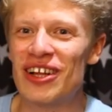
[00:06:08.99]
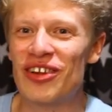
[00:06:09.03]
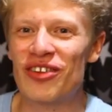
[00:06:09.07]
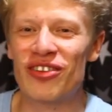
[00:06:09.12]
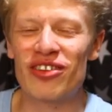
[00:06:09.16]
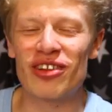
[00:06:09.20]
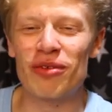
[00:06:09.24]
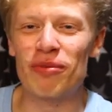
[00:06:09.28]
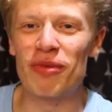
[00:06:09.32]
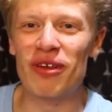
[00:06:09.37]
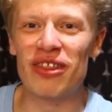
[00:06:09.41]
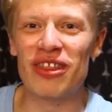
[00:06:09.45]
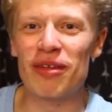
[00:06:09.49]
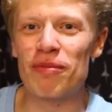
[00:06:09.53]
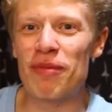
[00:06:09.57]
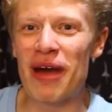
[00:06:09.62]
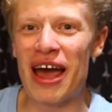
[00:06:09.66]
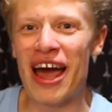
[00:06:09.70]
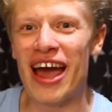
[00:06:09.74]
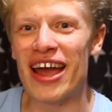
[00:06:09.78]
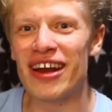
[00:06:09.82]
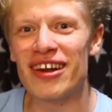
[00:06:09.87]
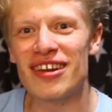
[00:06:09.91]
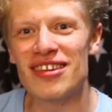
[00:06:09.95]
some of the
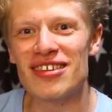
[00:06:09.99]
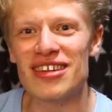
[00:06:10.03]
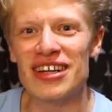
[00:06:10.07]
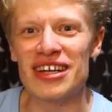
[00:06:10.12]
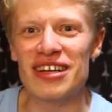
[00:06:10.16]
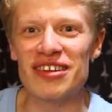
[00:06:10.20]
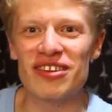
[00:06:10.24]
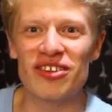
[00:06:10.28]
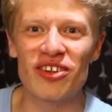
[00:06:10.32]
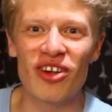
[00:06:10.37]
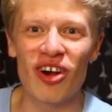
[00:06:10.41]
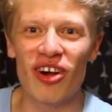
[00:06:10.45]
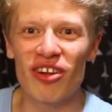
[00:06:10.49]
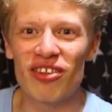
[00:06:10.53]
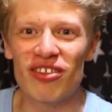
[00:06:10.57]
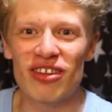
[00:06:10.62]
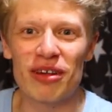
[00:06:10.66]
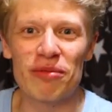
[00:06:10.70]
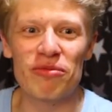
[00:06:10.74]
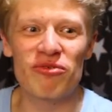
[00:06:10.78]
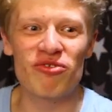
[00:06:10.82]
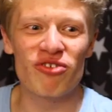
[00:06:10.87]
behind the scenes gossip